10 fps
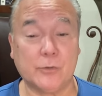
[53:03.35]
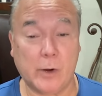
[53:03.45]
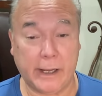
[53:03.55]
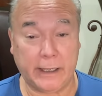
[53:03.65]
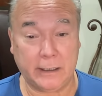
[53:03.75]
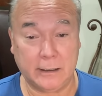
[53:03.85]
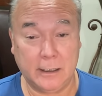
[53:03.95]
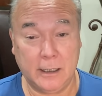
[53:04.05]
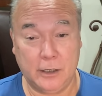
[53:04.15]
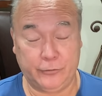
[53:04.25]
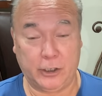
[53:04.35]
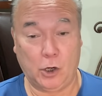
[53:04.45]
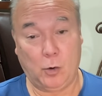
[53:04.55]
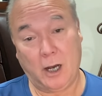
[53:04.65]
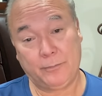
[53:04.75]
of the way, if we
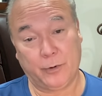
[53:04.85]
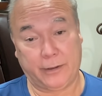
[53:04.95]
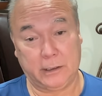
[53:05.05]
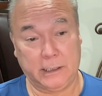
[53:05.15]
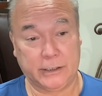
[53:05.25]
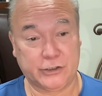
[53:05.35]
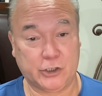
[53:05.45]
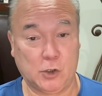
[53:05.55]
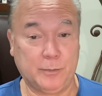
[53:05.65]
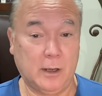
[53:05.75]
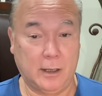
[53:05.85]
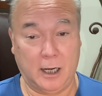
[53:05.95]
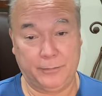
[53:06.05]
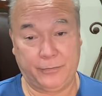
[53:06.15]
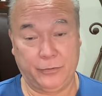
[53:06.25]
go up with a colonoscope,
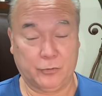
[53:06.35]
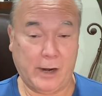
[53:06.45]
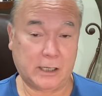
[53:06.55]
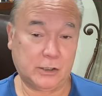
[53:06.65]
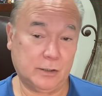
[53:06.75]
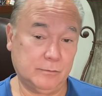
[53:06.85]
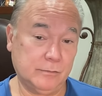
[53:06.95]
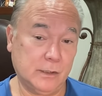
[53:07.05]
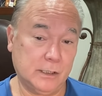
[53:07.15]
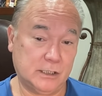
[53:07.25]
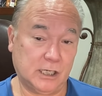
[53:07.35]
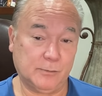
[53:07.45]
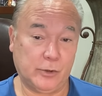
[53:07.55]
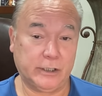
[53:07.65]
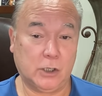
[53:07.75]
up through the rectum,
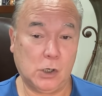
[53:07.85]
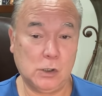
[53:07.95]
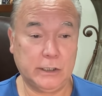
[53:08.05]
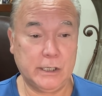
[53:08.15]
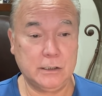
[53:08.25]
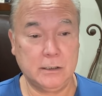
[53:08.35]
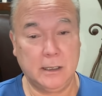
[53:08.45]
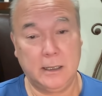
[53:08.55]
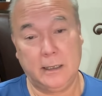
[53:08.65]
sigmoid colon,